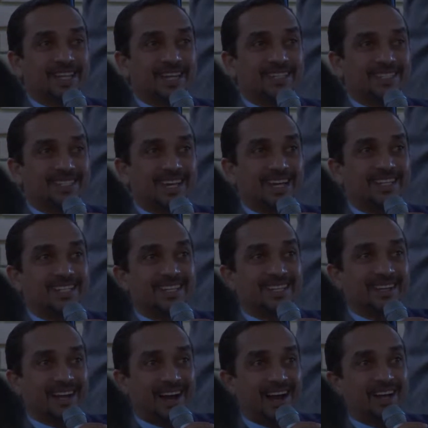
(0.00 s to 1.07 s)
It says
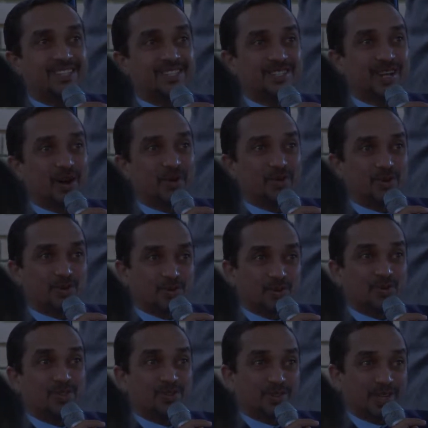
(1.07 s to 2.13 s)
it cast down
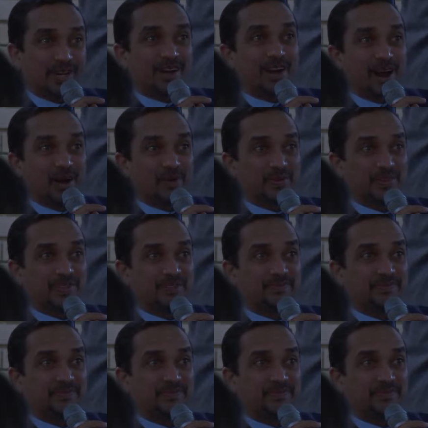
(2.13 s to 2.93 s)
truth to the ground.